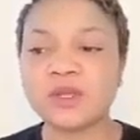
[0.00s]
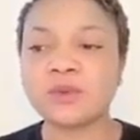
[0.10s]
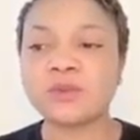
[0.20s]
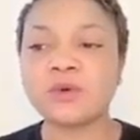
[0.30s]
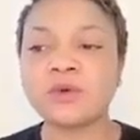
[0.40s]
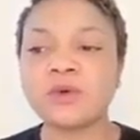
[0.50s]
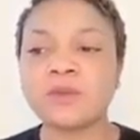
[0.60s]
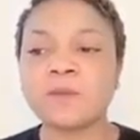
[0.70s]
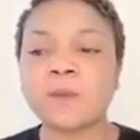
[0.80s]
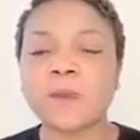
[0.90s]

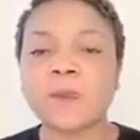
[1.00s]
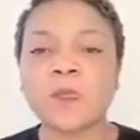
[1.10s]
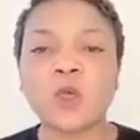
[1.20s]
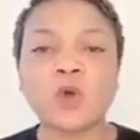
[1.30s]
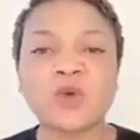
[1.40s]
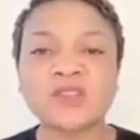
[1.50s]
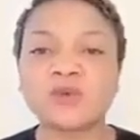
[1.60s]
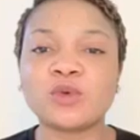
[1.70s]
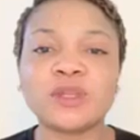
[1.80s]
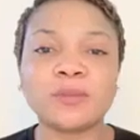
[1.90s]
People always
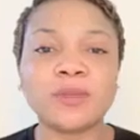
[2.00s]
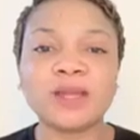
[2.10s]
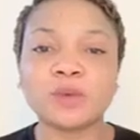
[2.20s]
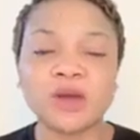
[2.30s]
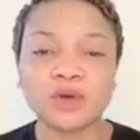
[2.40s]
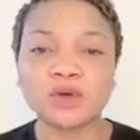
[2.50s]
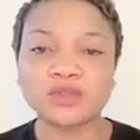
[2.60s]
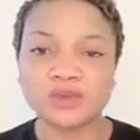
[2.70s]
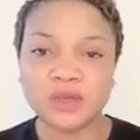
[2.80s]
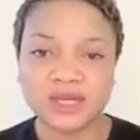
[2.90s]
follow the
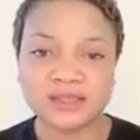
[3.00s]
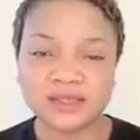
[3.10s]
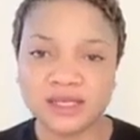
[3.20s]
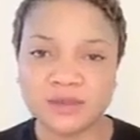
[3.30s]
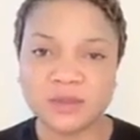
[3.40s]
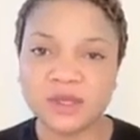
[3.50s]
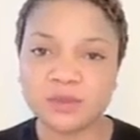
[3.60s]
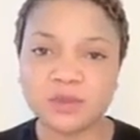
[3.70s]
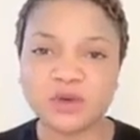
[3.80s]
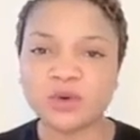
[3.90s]
bandwagon to castigate people.